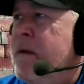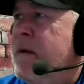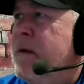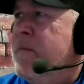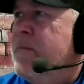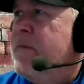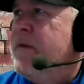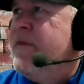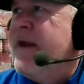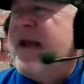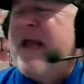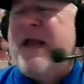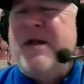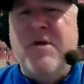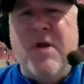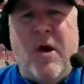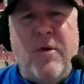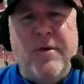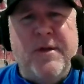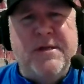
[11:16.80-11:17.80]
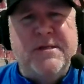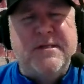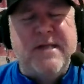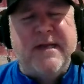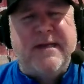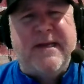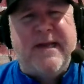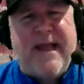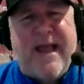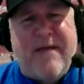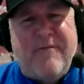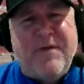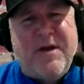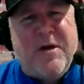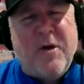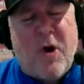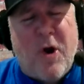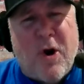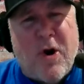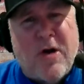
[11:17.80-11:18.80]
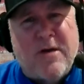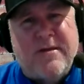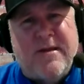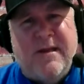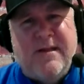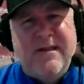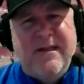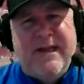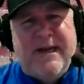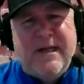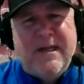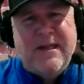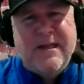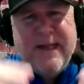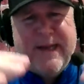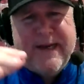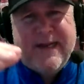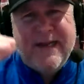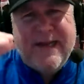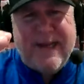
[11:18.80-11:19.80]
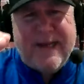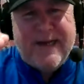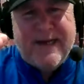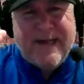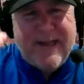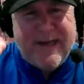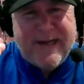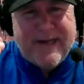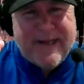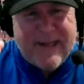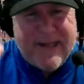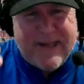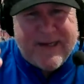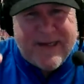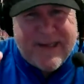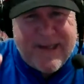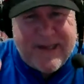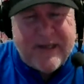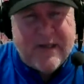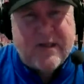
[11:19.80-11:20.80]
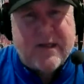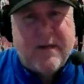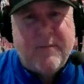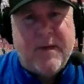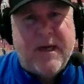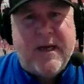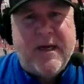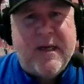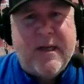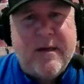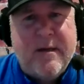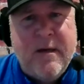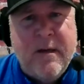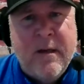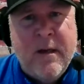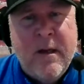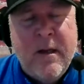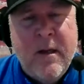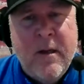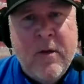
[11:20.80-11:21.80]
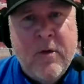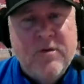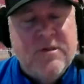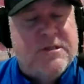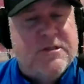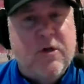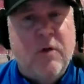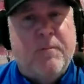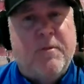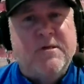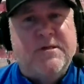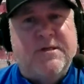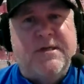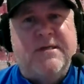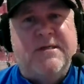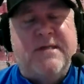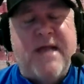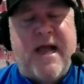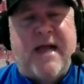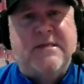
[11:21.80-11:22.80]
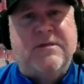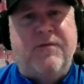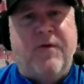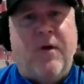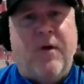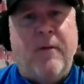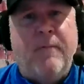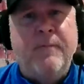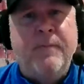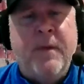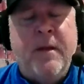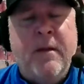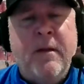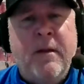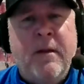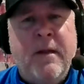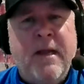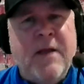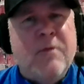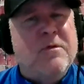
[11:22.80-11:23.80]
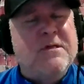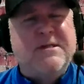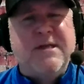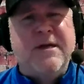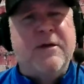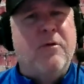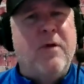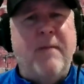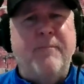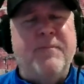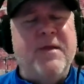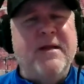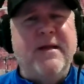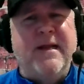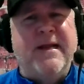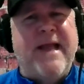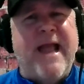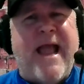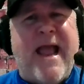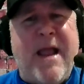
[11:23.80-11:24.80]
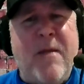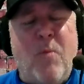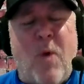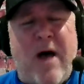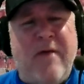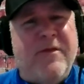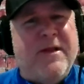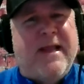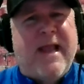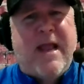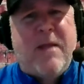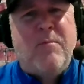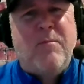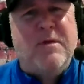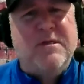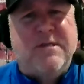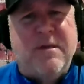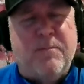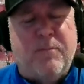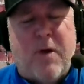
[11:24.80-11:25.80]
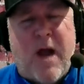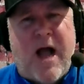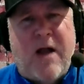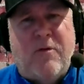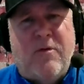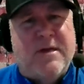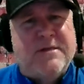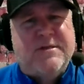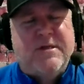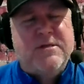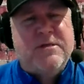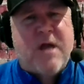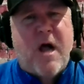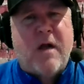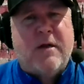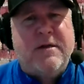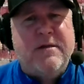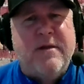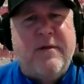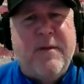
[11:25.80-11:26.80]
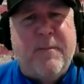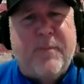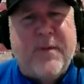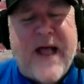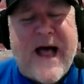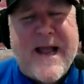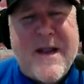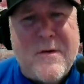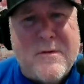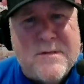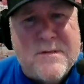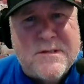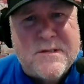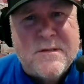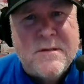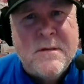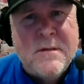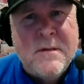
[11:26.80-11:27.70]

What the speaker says: But then I noticed that Kevin Hart, the little comedian who's super successful, he was interrupting the game while the game was in progress and talking to the players.